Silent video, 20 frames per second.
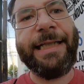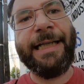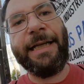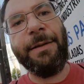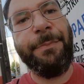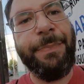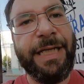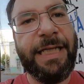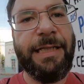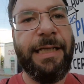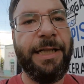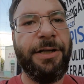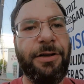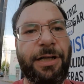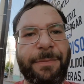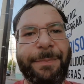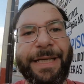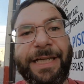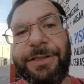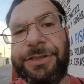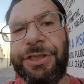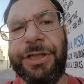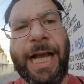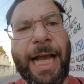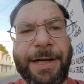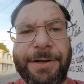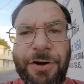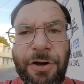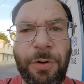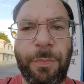It could be literally because you
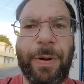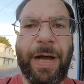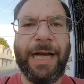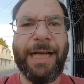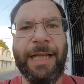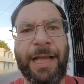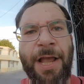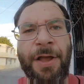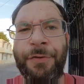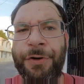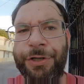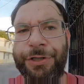got nobody,